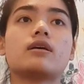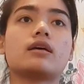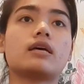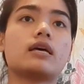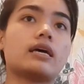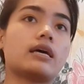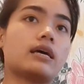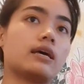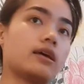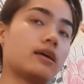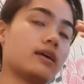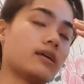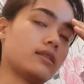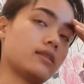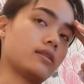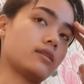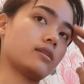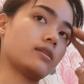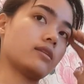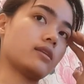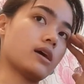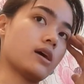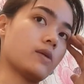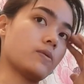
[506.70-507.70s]
and
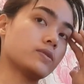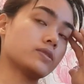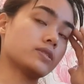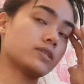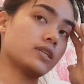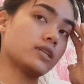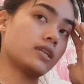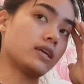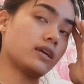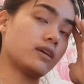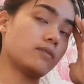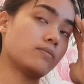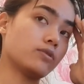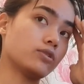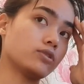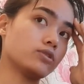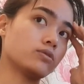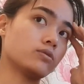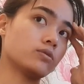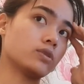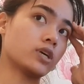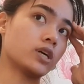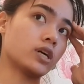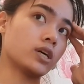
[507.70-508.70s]
I wasn't able
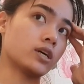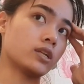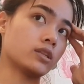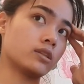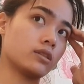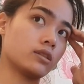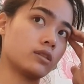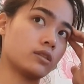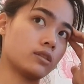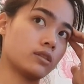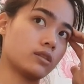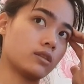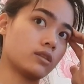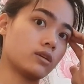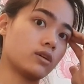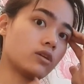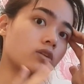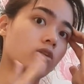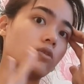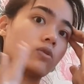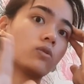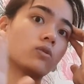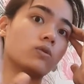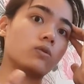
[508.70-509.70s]
to cut the
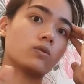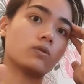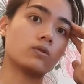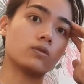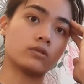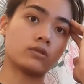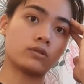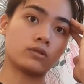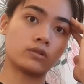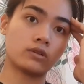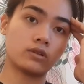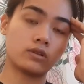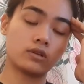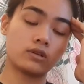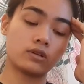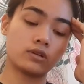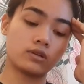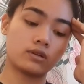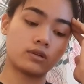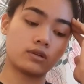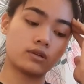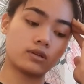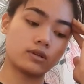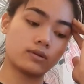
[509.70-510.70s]
whole
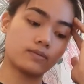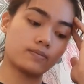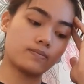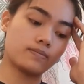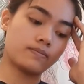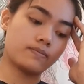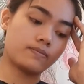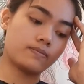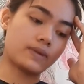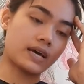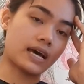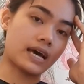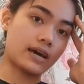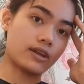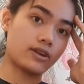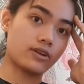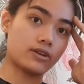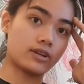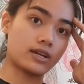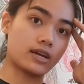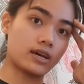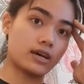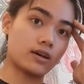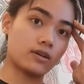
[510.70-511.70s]

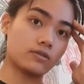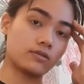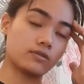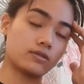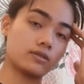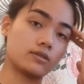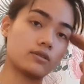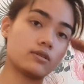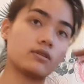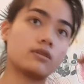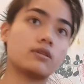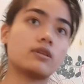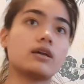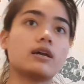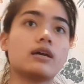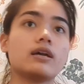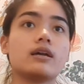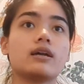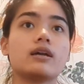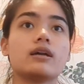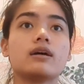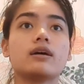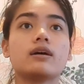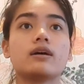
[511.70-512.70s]
pattern out.
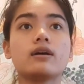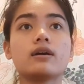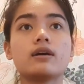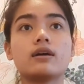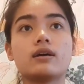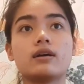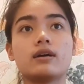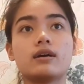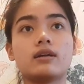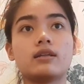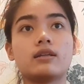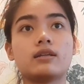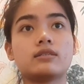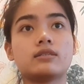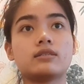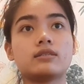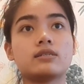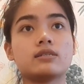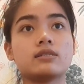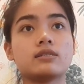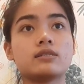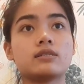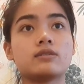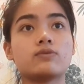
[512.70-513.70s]
And it's
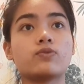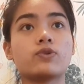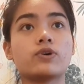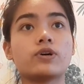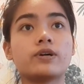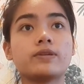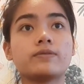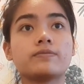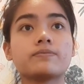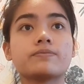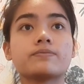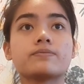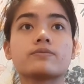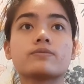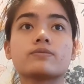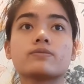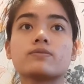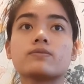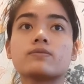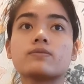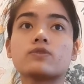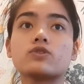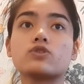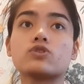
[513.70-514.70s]
this one.
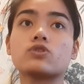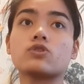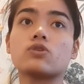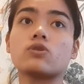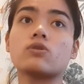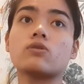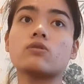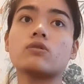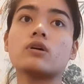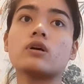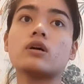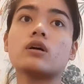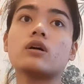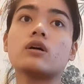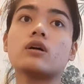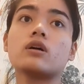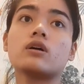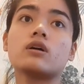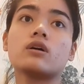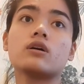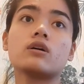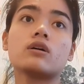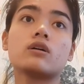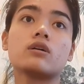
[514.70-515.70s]
So
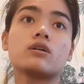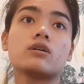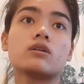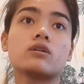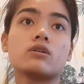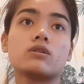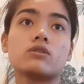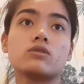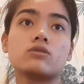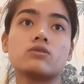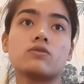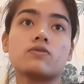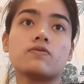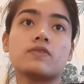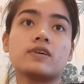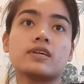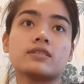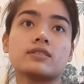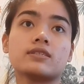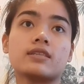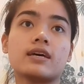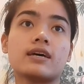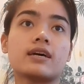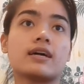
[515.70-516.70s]
to
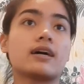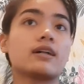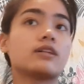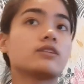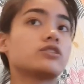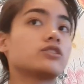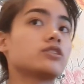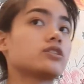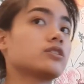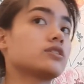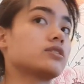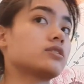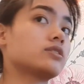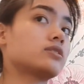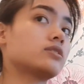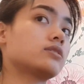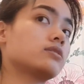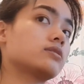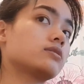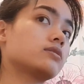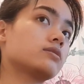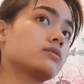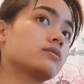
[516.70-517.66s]
fix that, I'll just